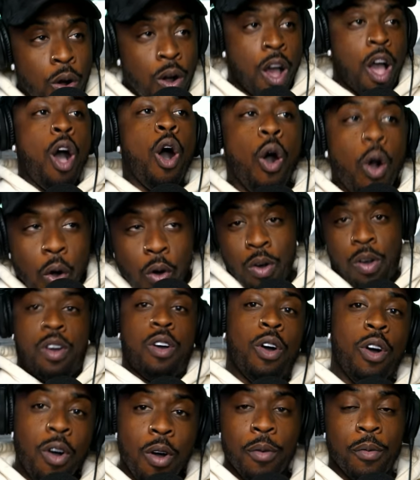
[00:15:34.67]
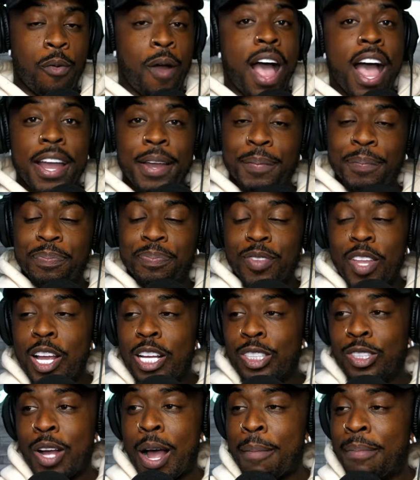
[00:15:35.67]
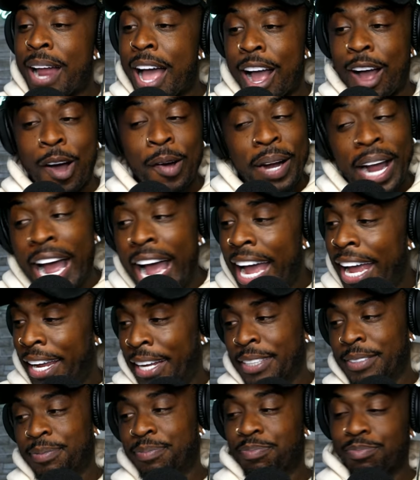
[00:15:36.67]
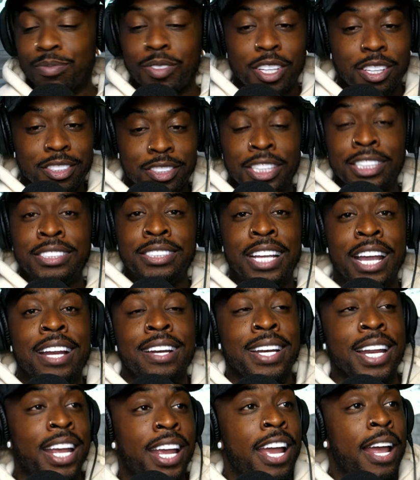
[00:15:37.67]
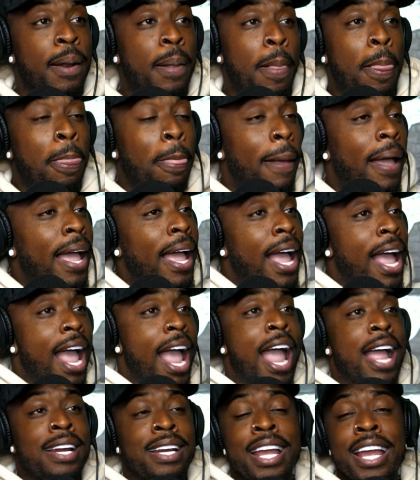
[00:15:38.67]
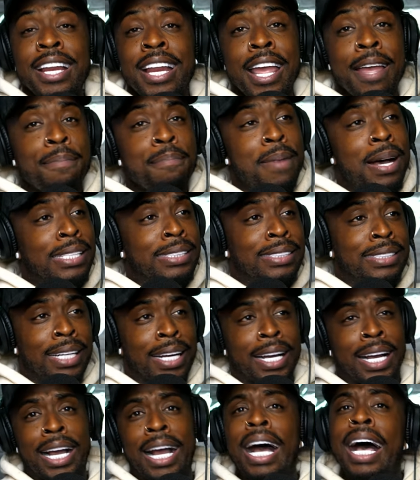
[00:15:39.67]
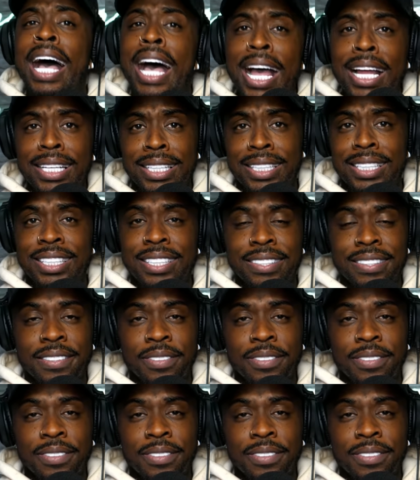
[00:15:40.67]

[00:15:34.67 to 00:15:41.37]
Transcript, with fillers: ooh, ooh, ooh, right? So I'm like, okay, she's getting in. And then it must have cut.